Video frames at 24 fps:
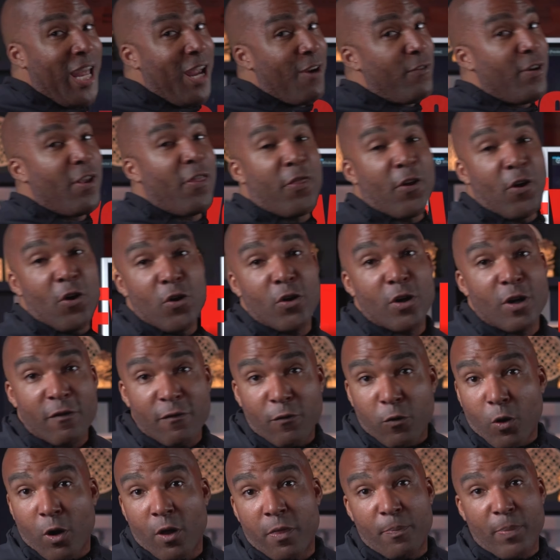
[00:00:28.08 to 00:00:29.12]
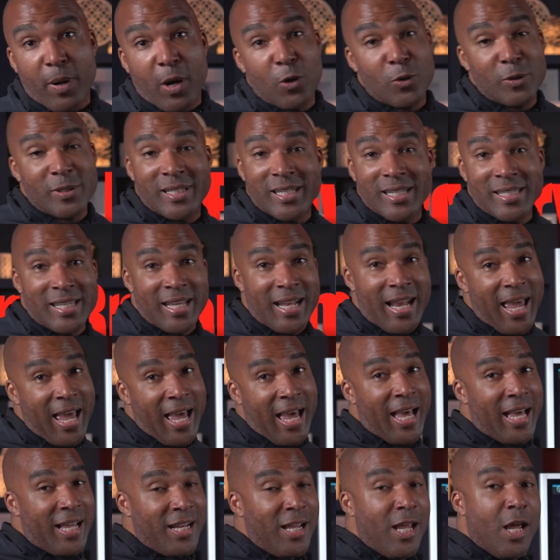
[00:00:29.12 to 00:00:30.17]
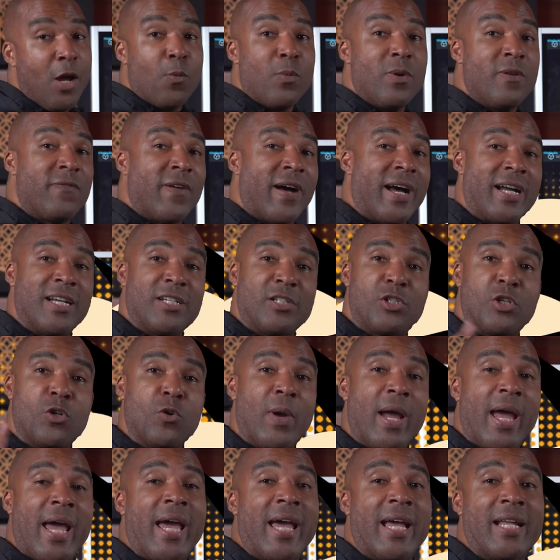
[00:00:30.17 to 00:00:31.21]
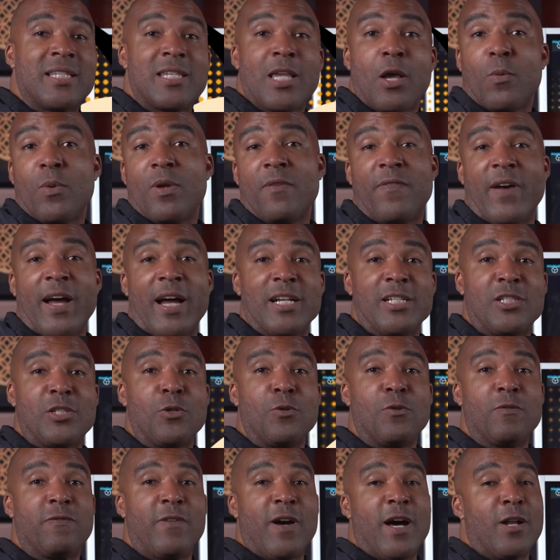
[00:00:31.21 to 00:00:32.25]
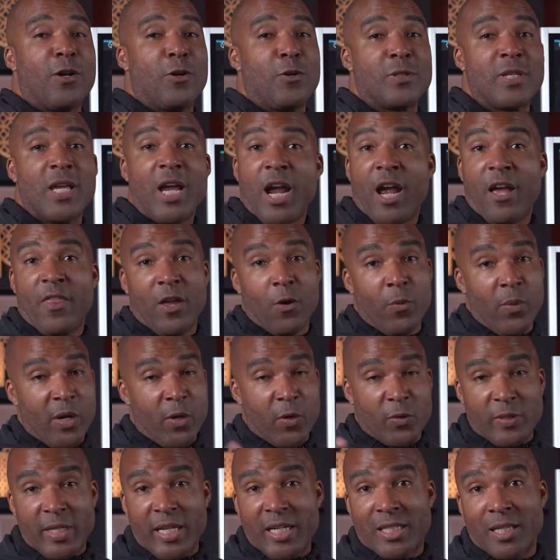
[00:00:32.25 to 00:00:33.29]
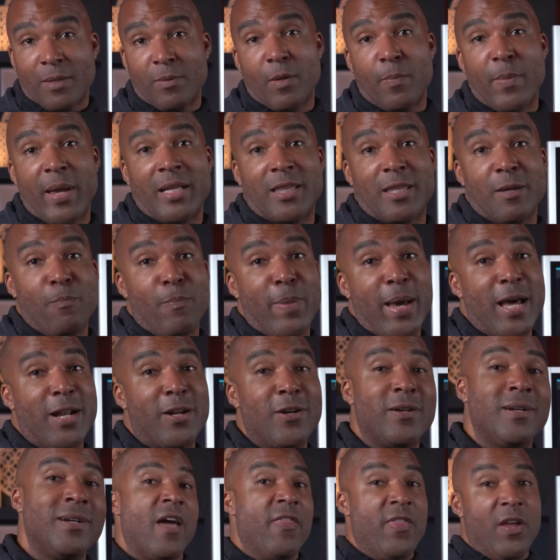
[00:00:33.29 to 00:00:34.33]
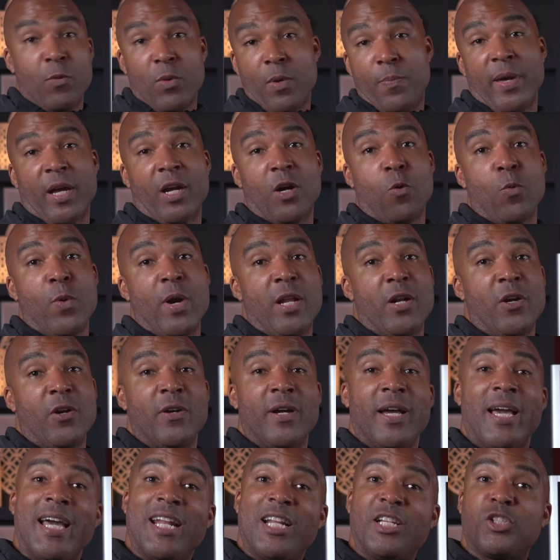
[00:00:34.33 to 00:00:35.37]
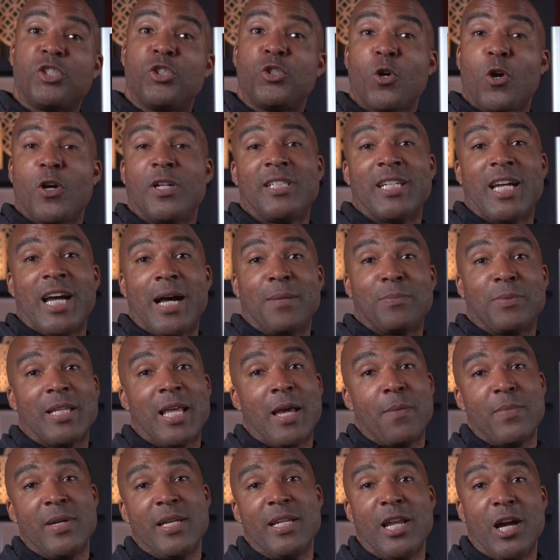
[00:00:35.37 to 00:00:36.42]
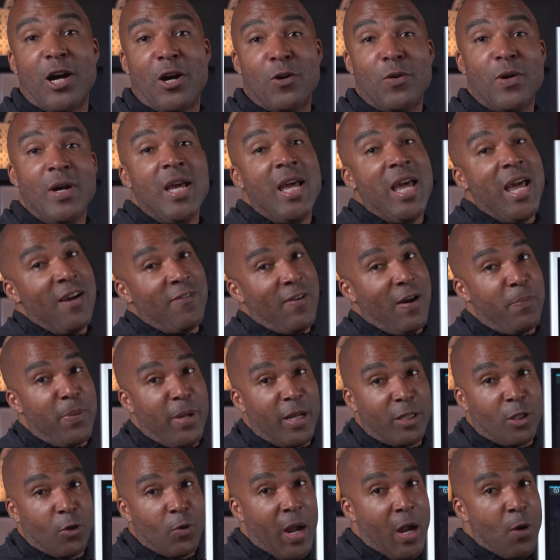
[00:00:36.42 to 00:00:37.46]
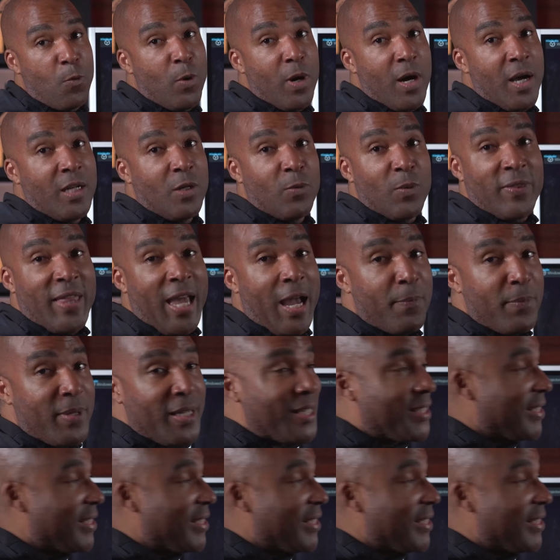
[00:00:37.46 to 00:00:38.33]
every third or fourth post is an ad. We find 2 ads, we find 2 funnels, then we critique them to make them better, and then we pick a winner. And it's your job to let me know if I picked the right one. With that being